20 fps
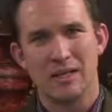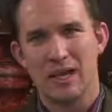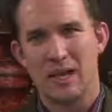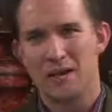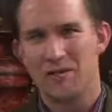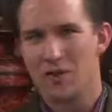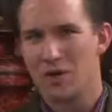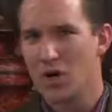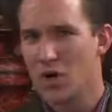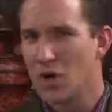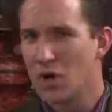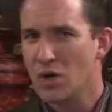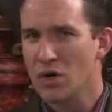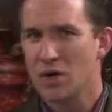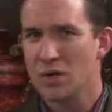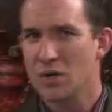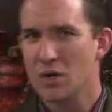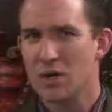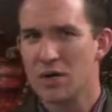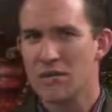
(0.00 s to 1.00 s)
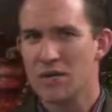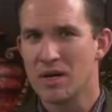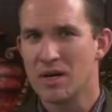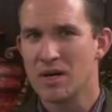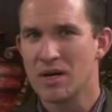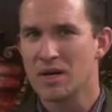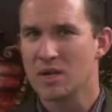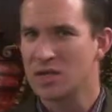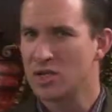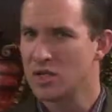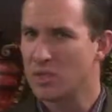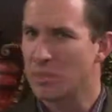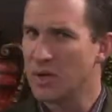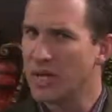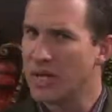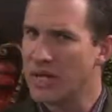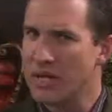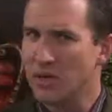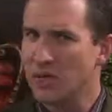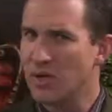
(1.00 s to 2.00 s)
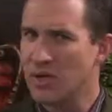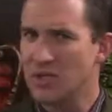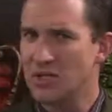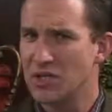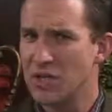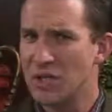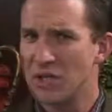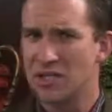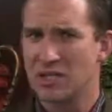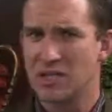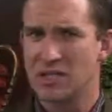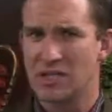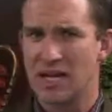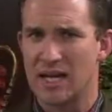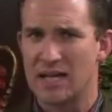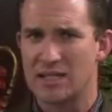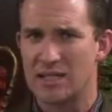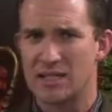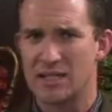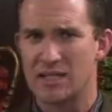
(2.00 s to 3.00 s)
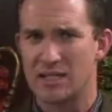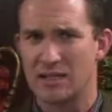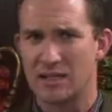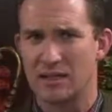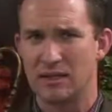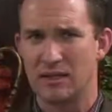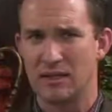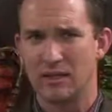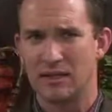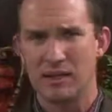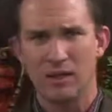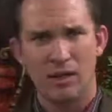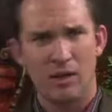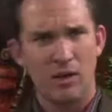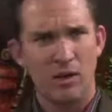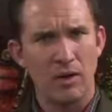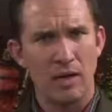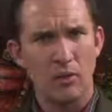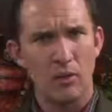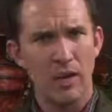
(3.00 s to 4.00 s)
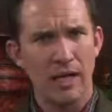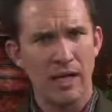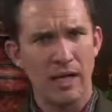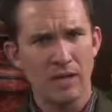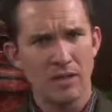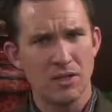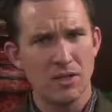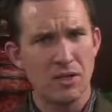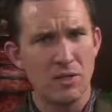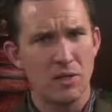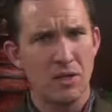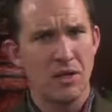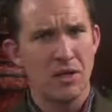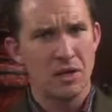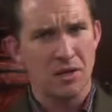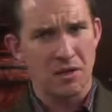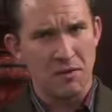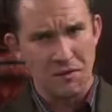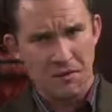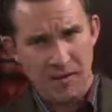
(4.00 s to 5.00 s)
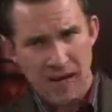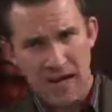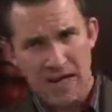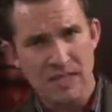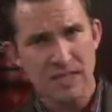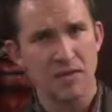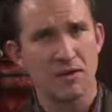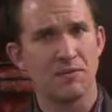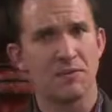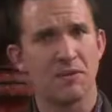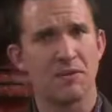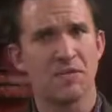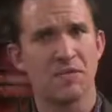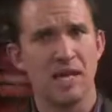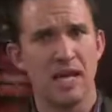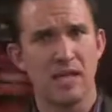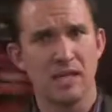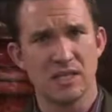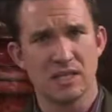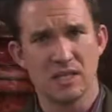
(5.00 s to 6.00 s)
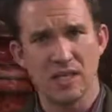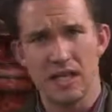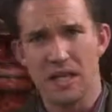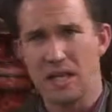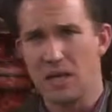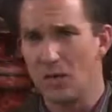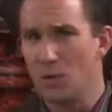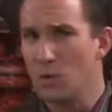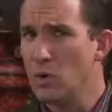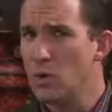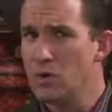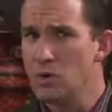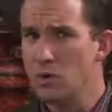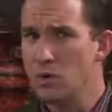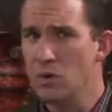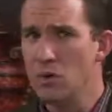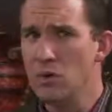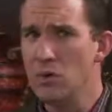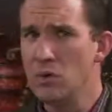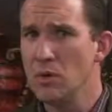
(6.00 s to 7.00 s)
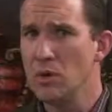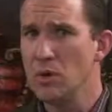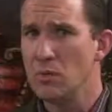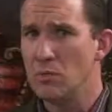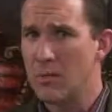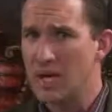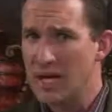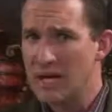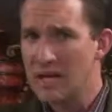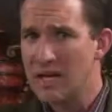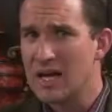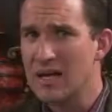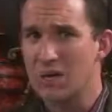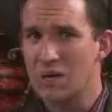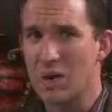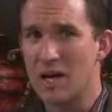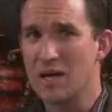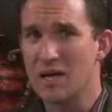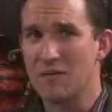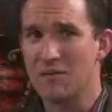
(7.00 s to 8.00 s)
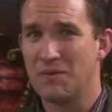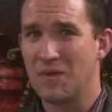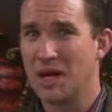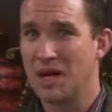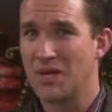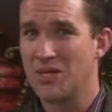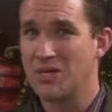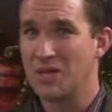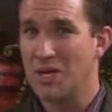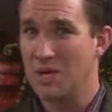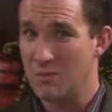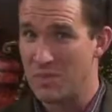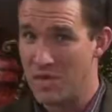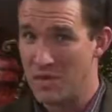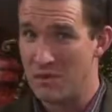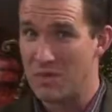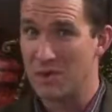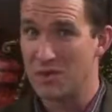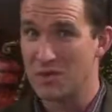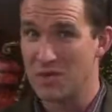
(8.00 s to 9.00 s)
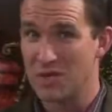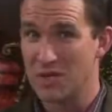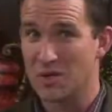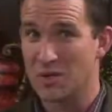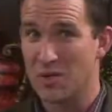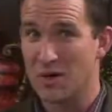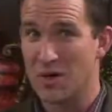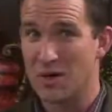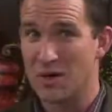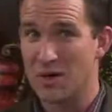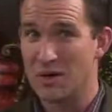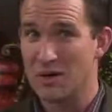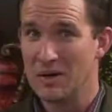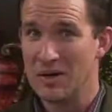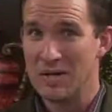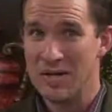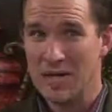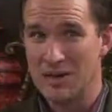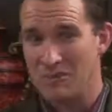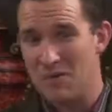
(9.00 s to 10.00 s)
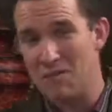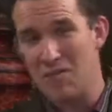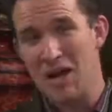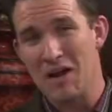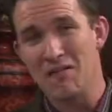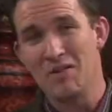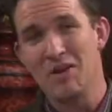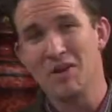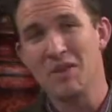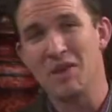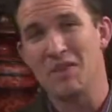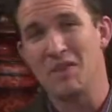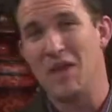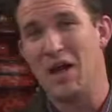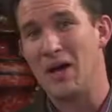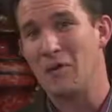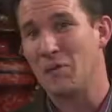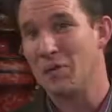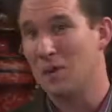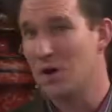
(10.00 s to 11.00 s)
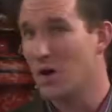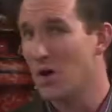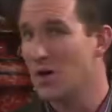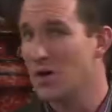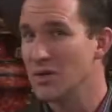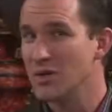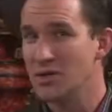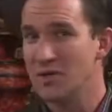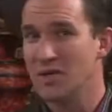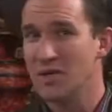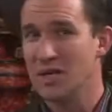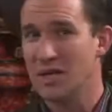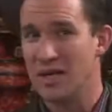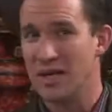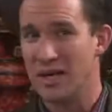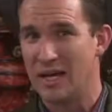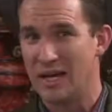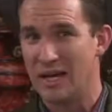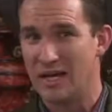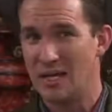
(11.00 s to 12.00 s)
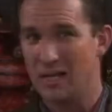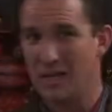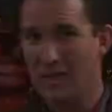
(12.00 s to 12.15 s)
Have you heard the Word of God? Do you believe in Jesus as His Son? Are you willing to confess and forsake sin? And would you make that great confession and be immersed in water? If you've never done that, we encourage you today